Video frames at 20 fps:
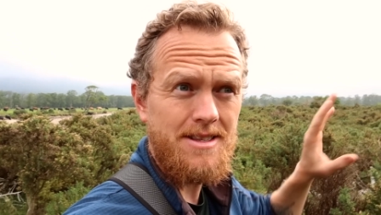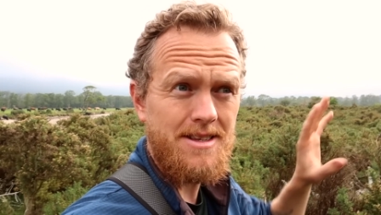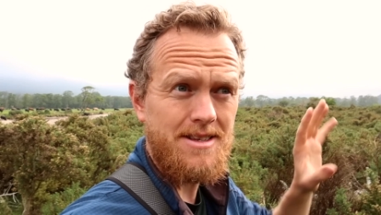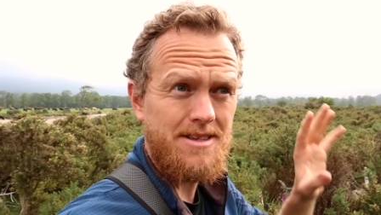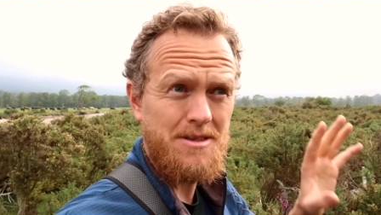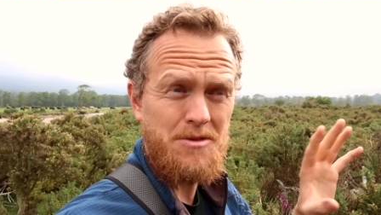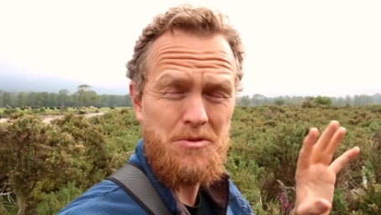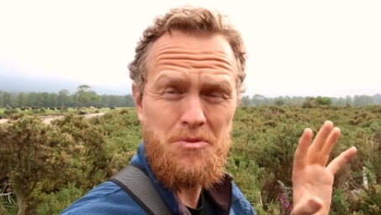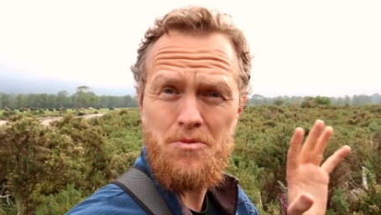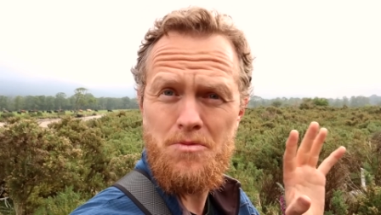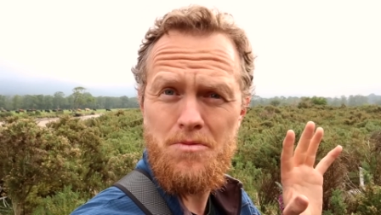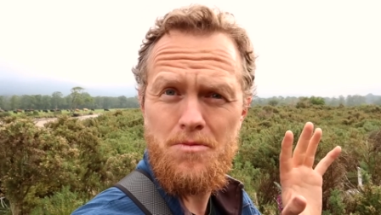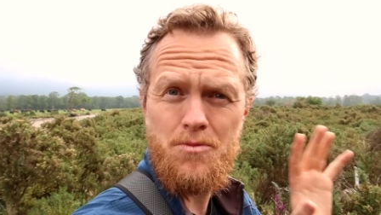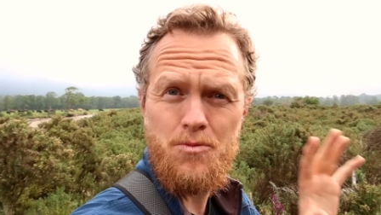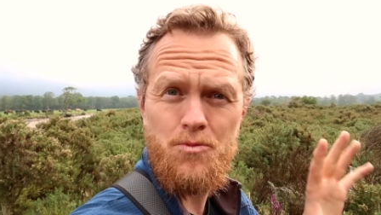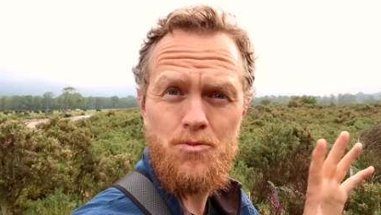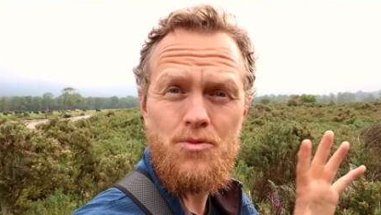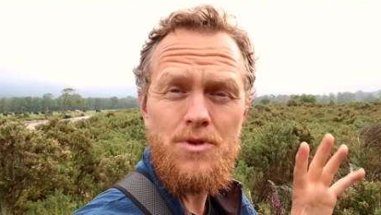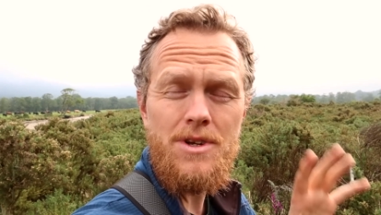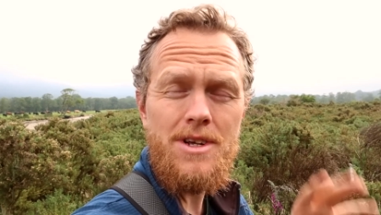This is
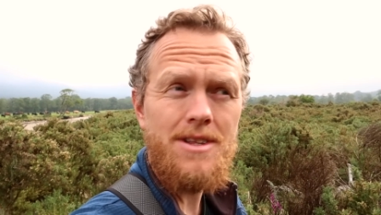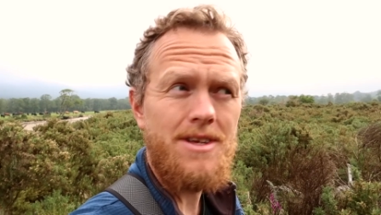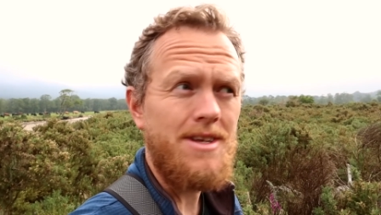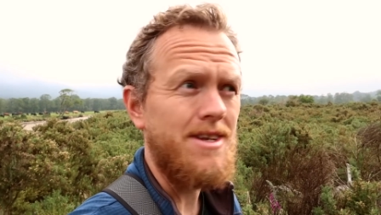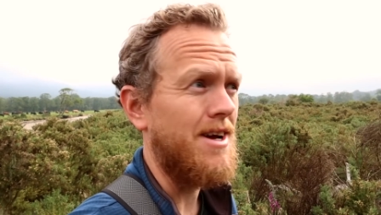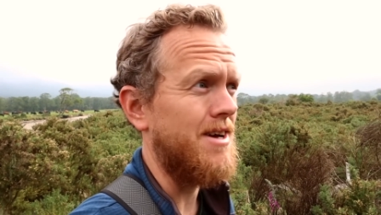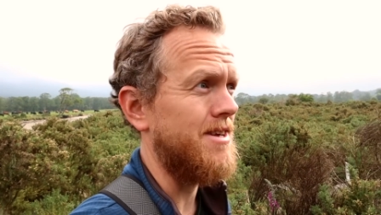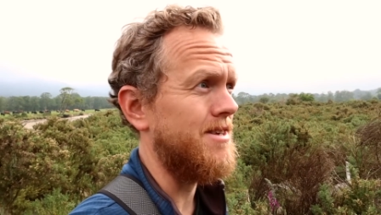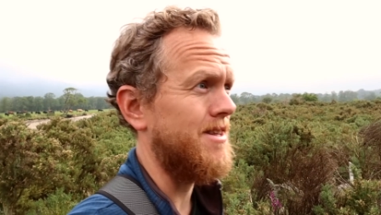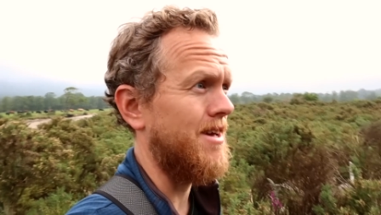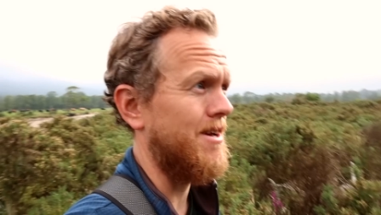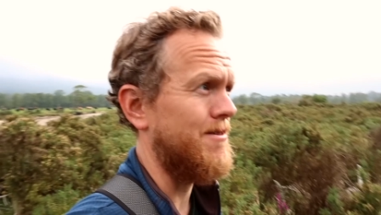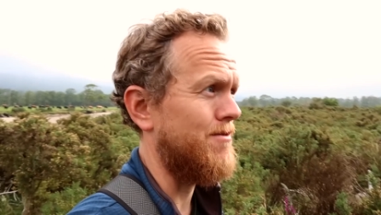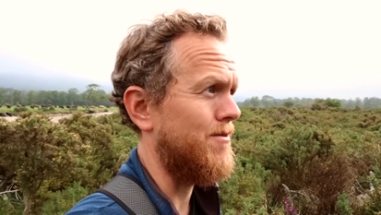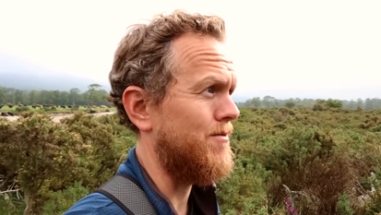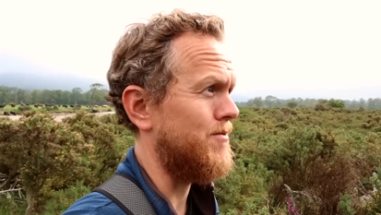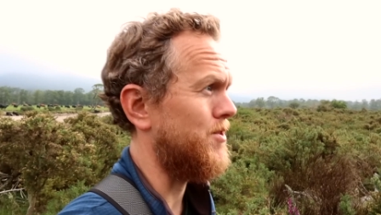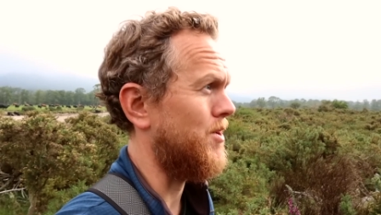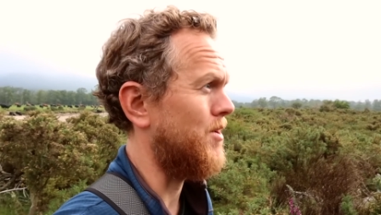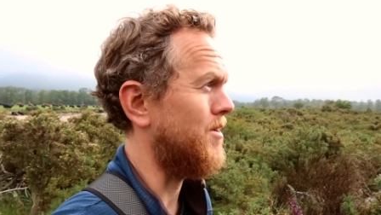really nice light for
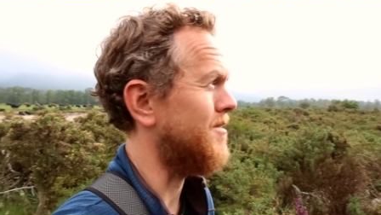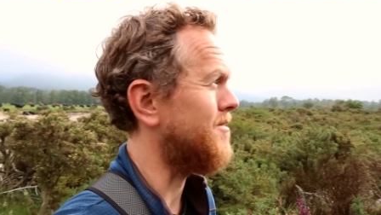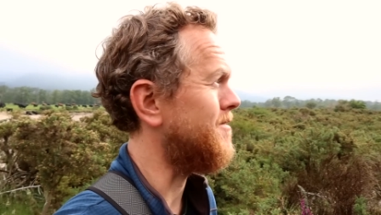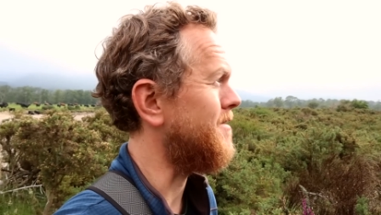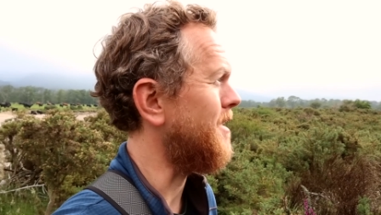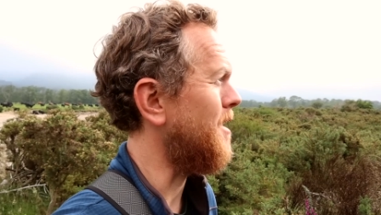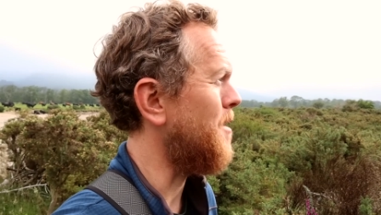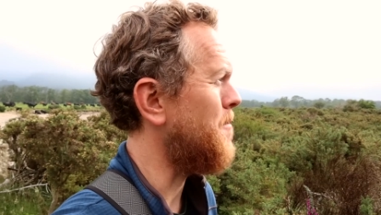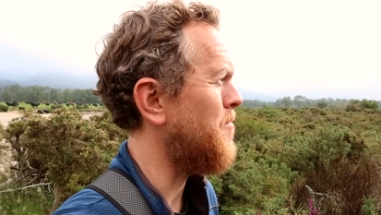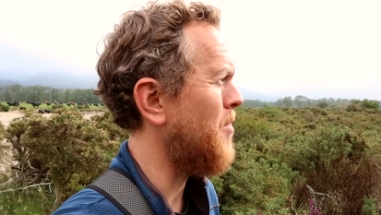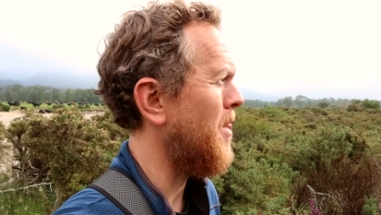photography,